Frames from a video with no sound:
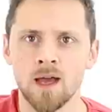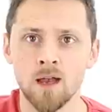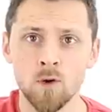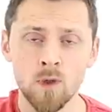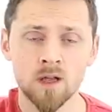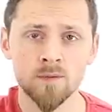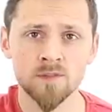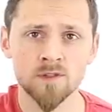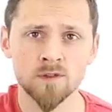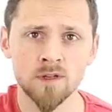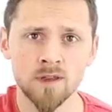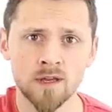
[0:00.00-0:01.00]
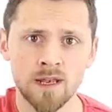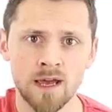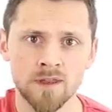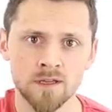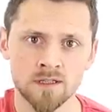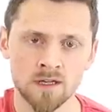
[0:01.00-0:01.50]
Hello, welcome to another
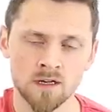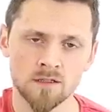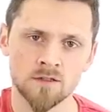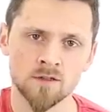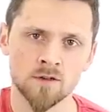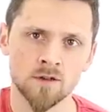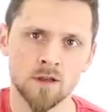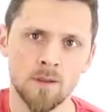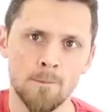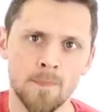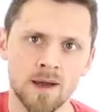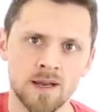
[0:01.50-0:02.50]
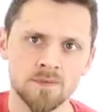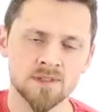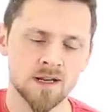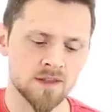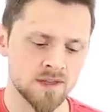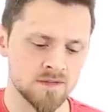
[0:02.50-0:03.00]
Goliath guitar tutorial. My name is
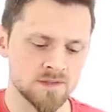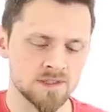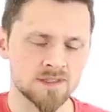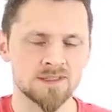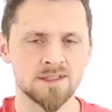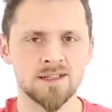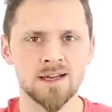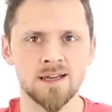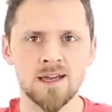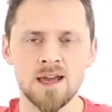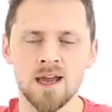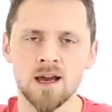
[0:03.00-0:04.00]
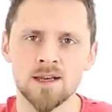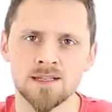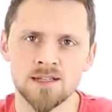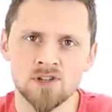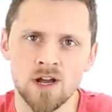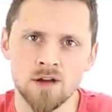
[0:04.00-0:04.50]
Gareth Evans. Today I'm going
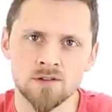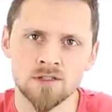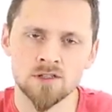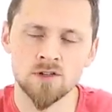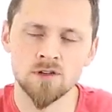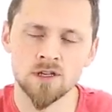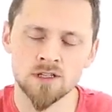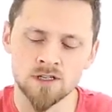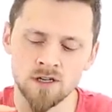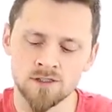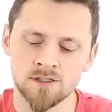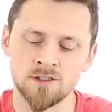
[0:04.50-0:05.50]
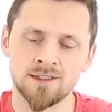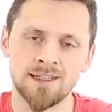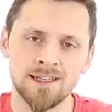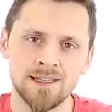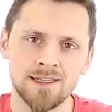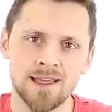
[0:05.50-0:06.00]
to teach you how to tune a guitar to
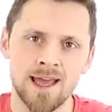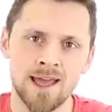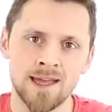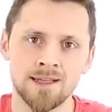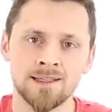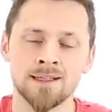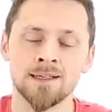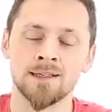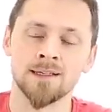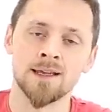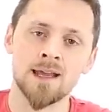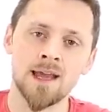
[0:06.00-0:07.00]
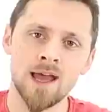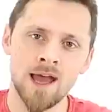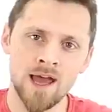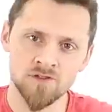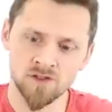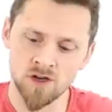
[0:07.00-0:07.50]
D, A, D,
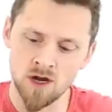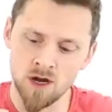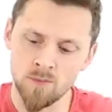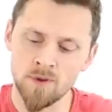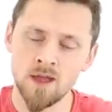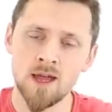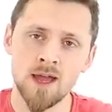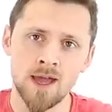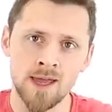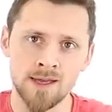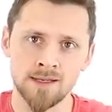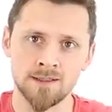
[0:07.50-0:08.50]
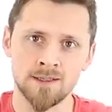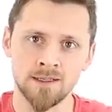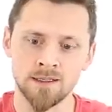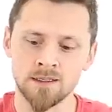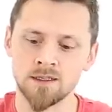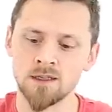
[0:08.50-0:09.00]
F sharp, A,
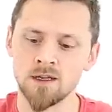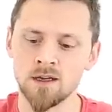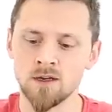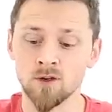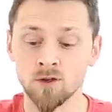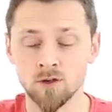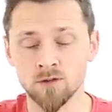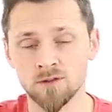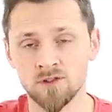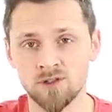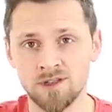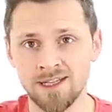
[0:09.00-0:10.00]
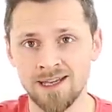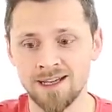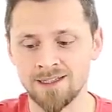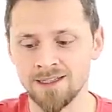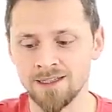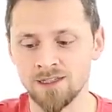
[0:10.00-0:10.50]
D, or D,
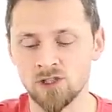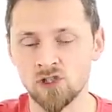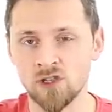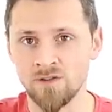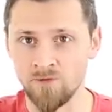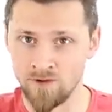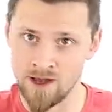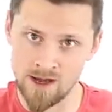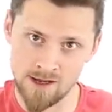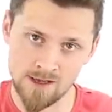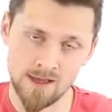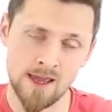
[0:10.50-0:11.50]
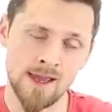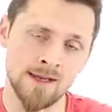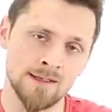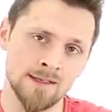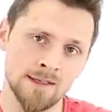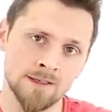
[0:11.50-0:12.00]
A, D, G flat,
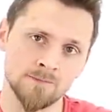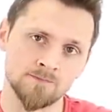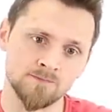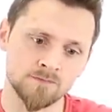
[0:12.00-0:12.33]
A, D.